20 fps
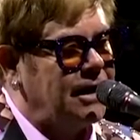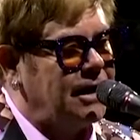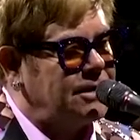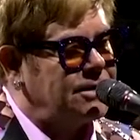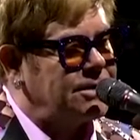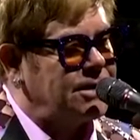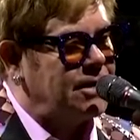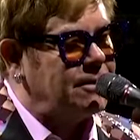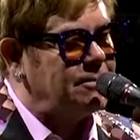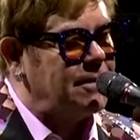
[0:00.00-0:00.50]

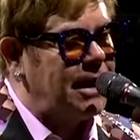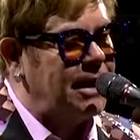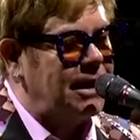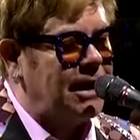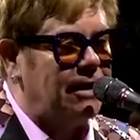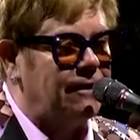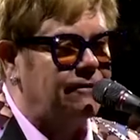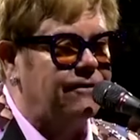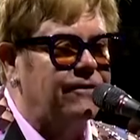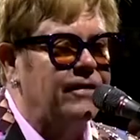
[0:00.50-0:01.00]
send my
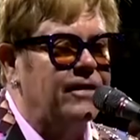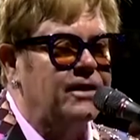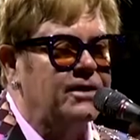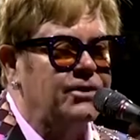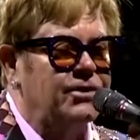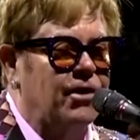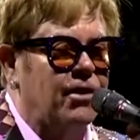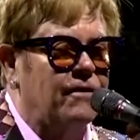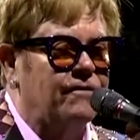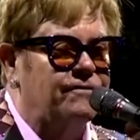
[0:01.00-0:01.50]
love
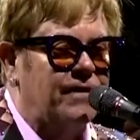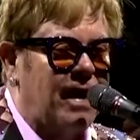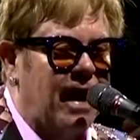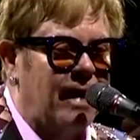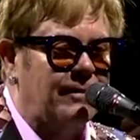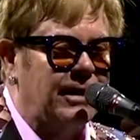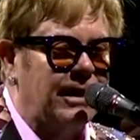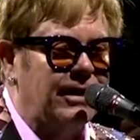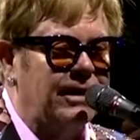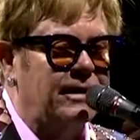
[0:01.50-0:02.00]
to her
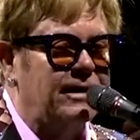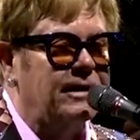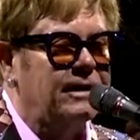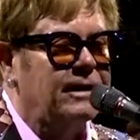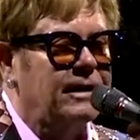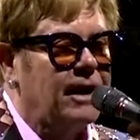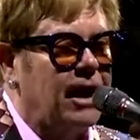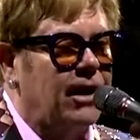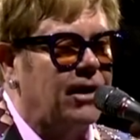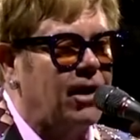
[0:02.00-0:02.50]
family
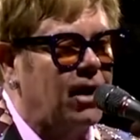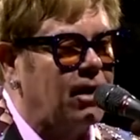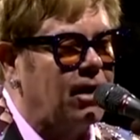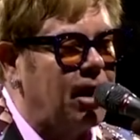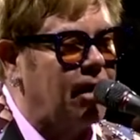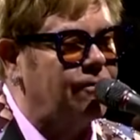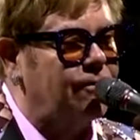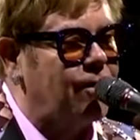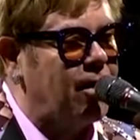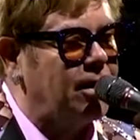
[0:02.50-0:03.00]
and her
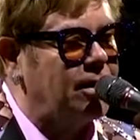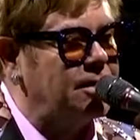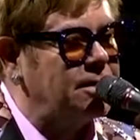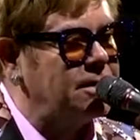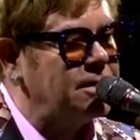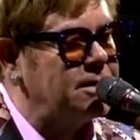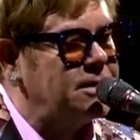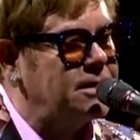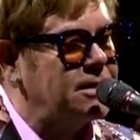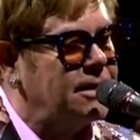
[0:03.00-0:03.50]
loved
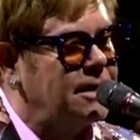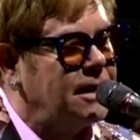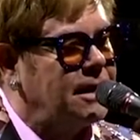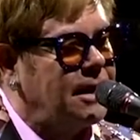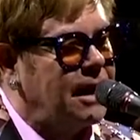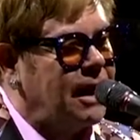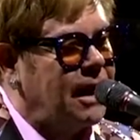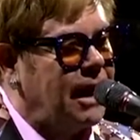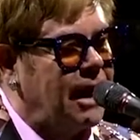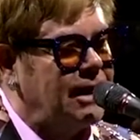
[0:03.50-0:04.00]
ones,
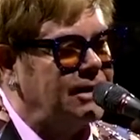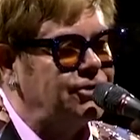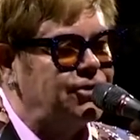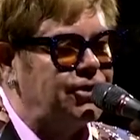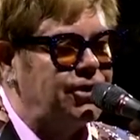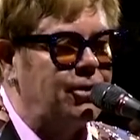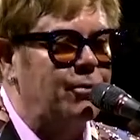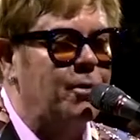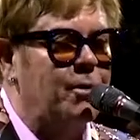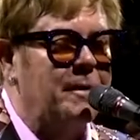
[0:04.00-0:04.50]
and
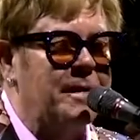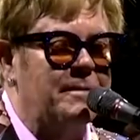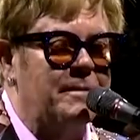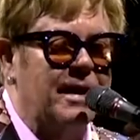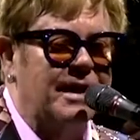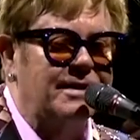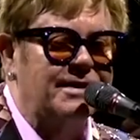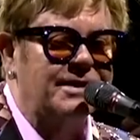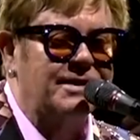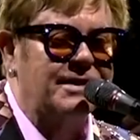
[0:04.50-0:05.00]
she will be
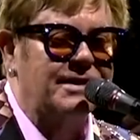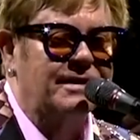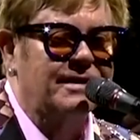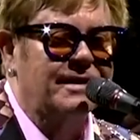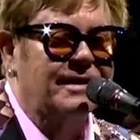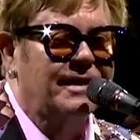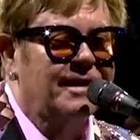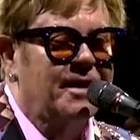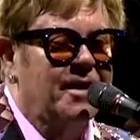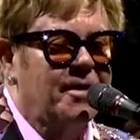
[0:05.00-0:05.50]
missed,
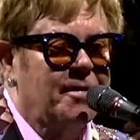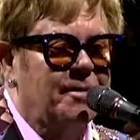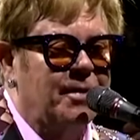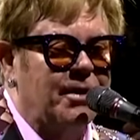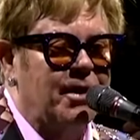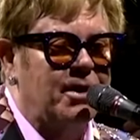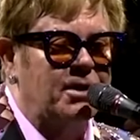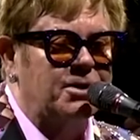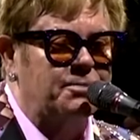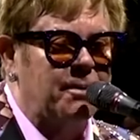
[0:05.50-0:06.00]
but
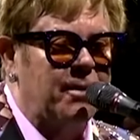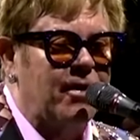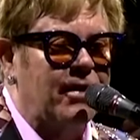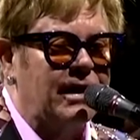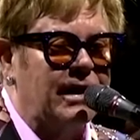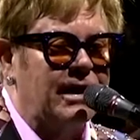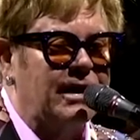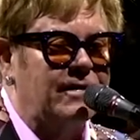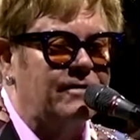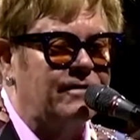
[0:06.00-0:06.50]
her
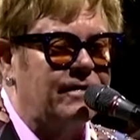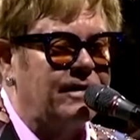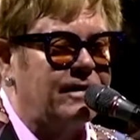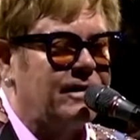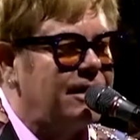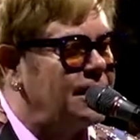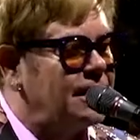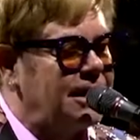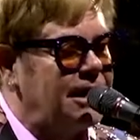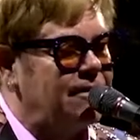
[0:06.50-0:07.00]
spirit
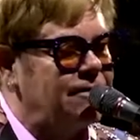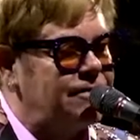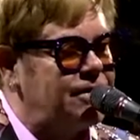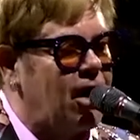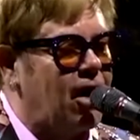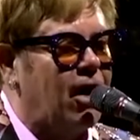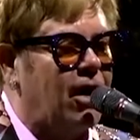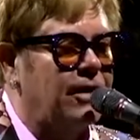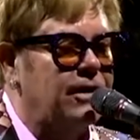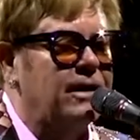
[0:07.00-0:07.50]
lives
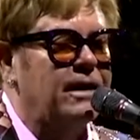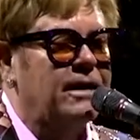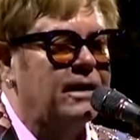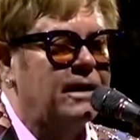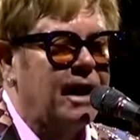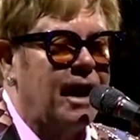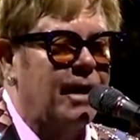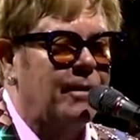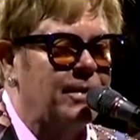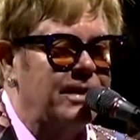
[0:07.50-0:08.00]
on,
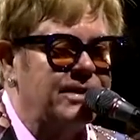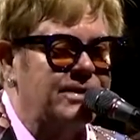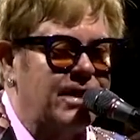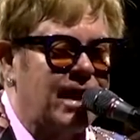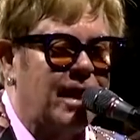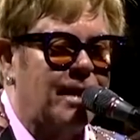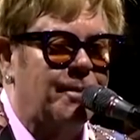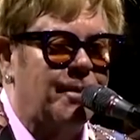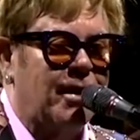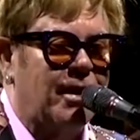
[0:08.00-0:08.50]
and we
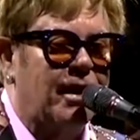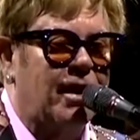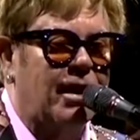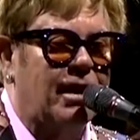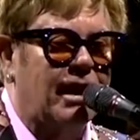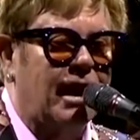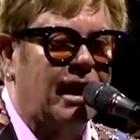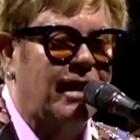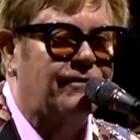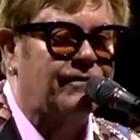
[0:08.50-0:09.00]
celebrate her
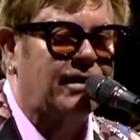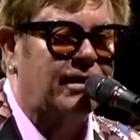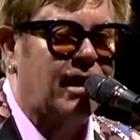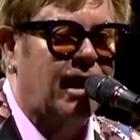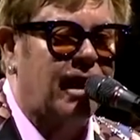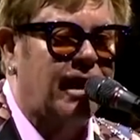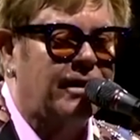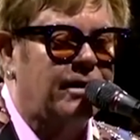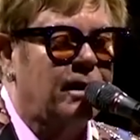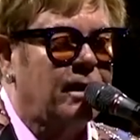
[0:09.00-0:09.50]
life
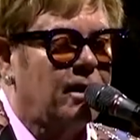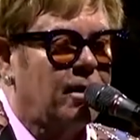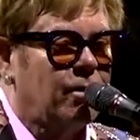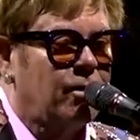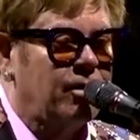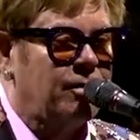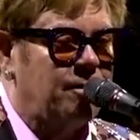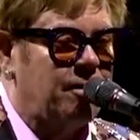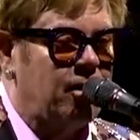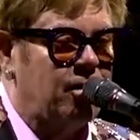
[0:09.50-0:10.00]
tonight
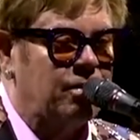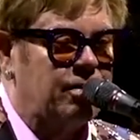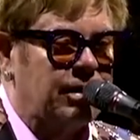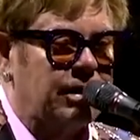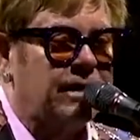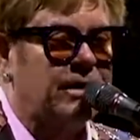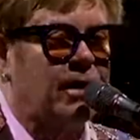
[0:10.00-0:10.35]
with music,